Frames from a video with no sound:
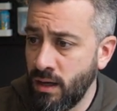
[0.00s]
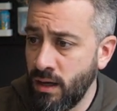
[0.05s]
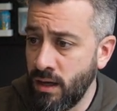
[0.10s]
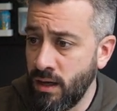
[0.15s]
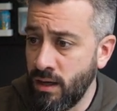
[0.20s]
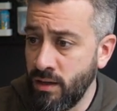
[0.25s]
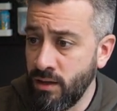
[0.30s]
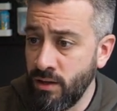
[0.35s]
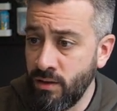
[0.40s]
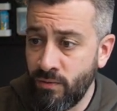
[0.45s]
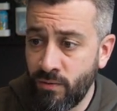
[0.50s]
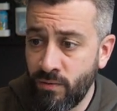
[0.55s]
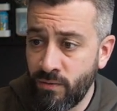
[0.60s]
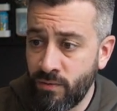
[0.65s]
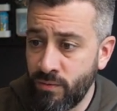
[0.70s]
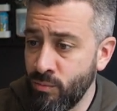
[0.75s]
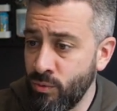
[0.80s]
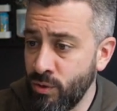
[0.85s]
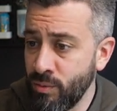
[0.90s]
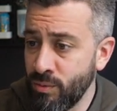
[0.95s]
Uh, if
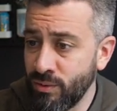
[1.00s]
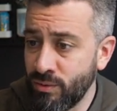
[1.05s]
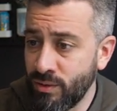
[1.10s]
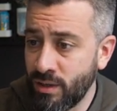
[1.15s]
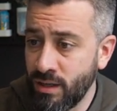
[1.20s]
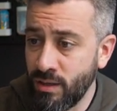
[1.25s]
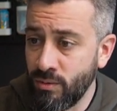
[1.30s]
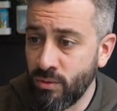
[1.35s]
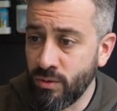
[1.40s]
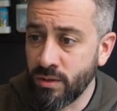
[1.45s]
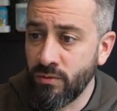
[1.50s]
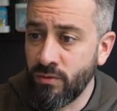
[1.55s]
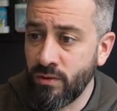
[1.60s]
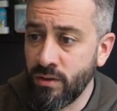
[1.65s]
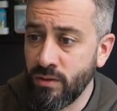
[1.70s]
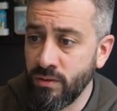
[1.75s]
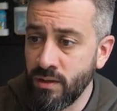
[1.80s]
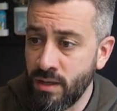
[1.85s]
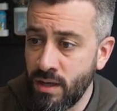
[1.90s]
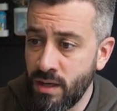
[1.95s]
we want to run a
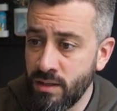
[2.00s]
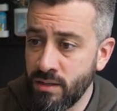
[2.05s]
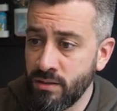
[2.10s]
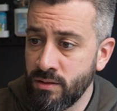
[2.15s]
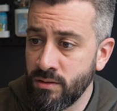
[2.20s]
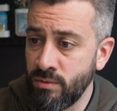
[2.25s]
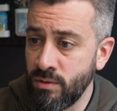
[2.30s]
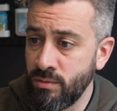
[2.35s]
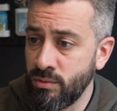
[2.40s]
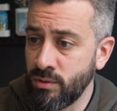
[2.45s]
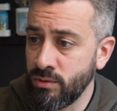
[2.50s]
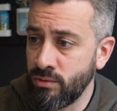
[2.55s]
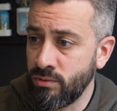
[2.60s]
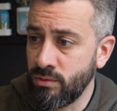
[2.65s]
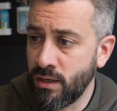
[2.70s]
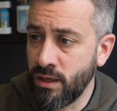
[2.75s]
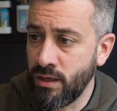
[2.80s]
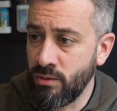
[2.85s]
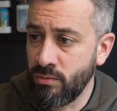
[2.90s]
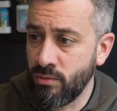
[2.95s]
workflow. Yes, we want to
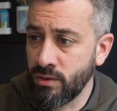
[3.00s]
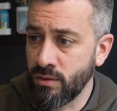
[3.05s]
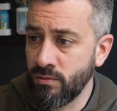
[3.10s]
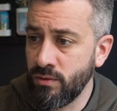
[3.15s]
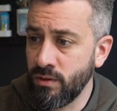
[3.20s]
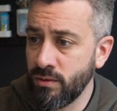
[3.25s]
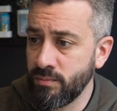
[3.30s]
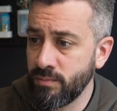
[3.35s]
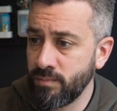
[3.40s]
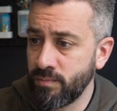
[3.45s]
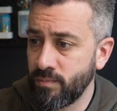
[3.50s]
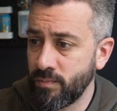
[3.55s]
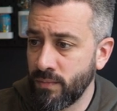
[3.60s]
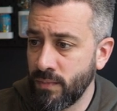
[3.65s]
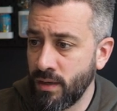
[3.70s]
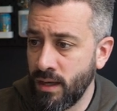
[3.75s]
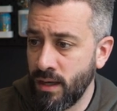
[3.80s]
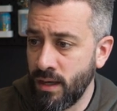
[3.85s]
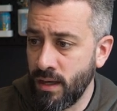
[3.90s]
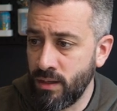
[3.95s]
run a workflow,
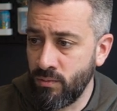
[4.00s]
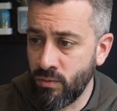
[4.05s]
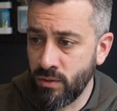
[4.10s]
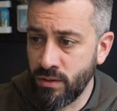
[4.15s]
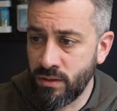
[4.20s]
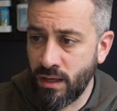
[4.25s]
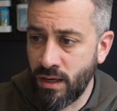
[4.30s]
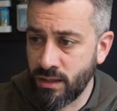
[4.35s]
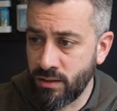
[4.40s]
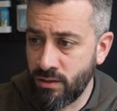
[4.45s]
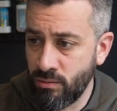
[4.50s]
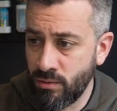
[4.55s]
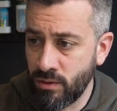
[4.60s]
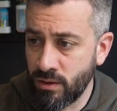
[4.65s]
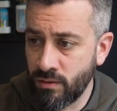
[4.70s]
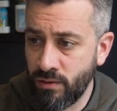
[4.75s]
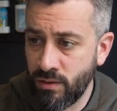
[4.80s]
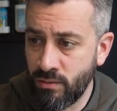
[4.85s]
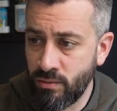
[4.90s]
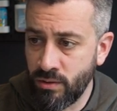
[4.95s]
and we select the
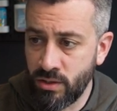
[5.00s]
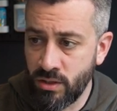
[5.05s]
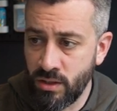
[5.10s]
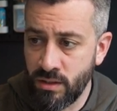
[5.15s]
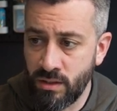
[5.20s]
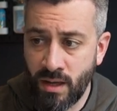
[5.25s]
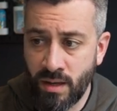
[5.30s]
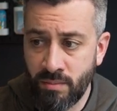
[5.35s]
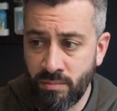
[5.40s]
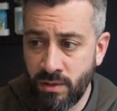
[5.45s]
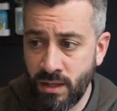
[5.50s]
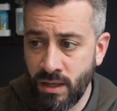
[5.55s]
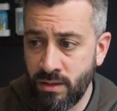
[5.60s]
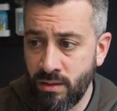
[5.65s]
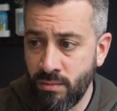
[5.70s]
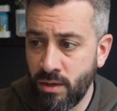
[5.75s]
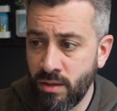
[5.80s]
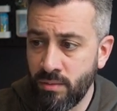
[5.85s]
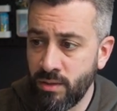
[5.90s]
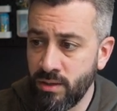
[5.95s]
workflow, which is update
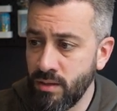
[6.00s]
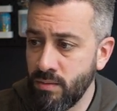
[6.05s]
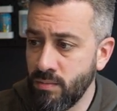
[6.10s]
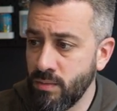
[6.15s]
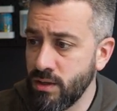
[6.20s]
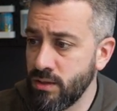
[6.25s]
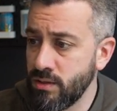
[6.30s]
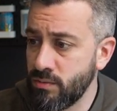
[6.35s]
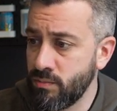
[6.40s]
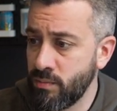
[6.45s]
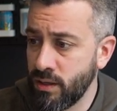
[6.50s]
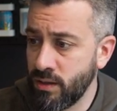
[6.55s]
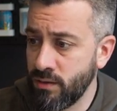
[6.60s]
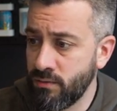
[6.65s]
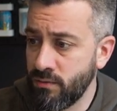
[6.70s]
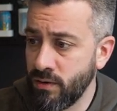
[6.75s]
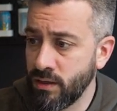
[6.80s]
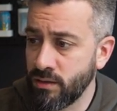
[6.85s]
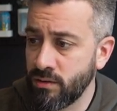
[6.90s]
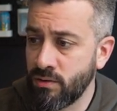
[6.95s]
deployment image.
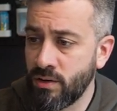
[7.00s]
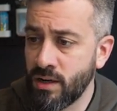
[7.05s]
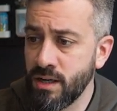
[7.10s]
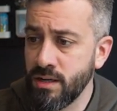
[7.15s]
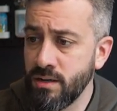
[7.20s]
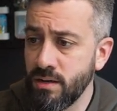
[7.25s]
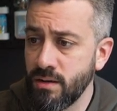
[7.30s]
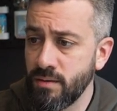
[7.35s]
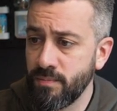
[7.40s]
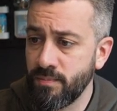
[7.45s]
Perfect, run.